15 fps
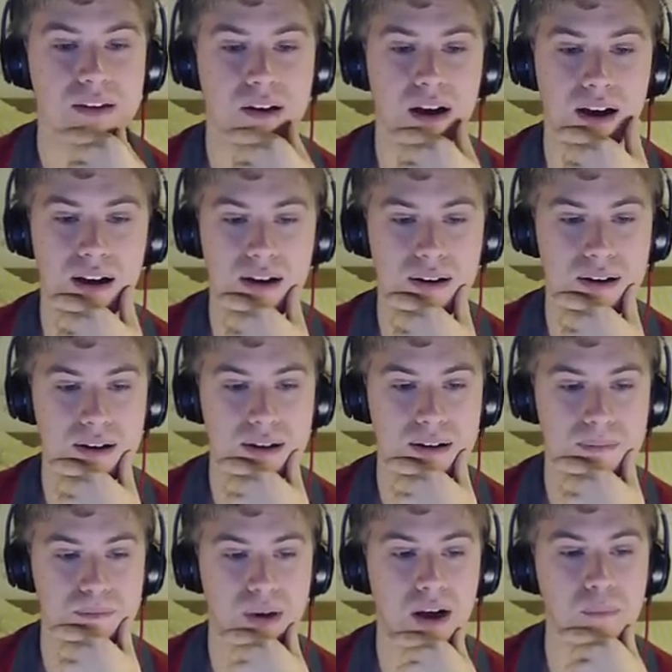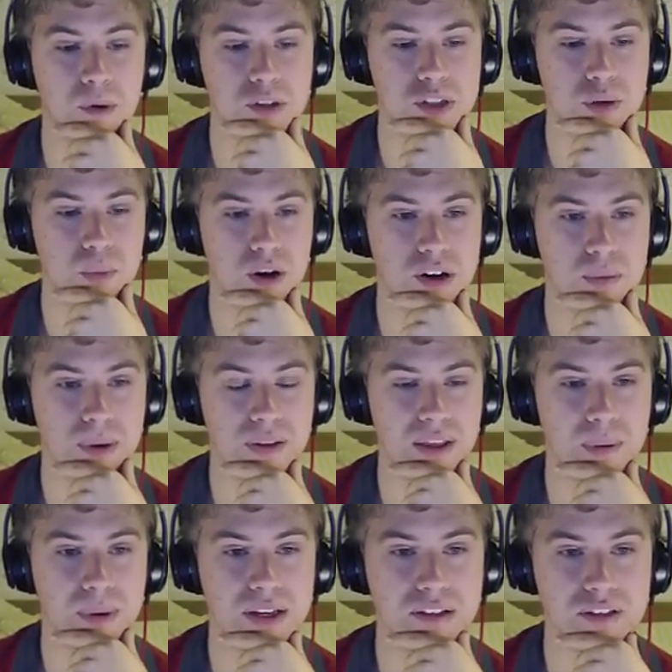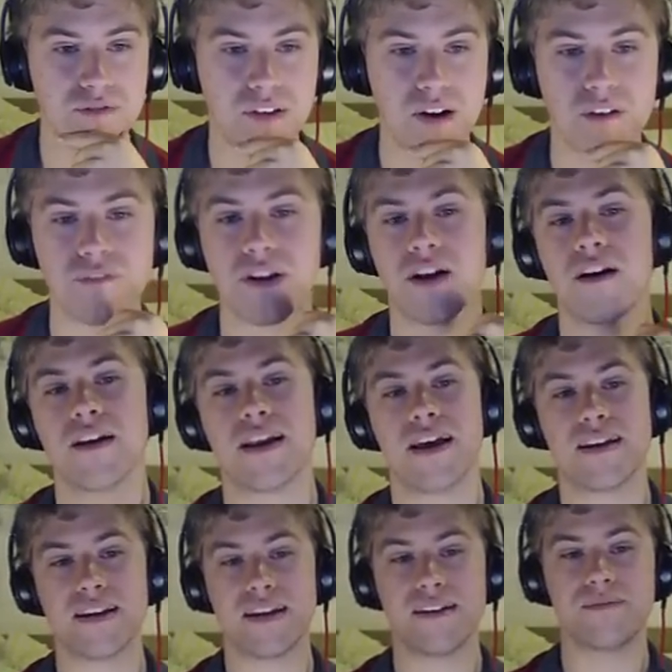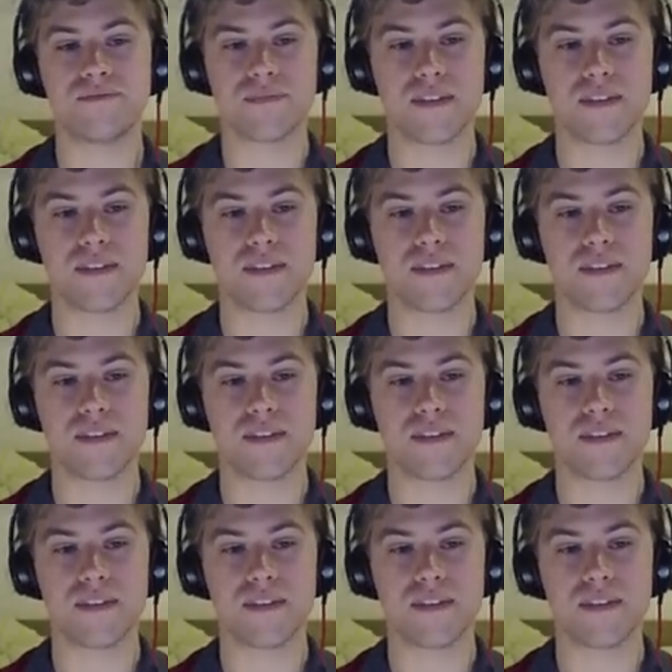I'm not too worried about that. We can just fire off an Iron Head here.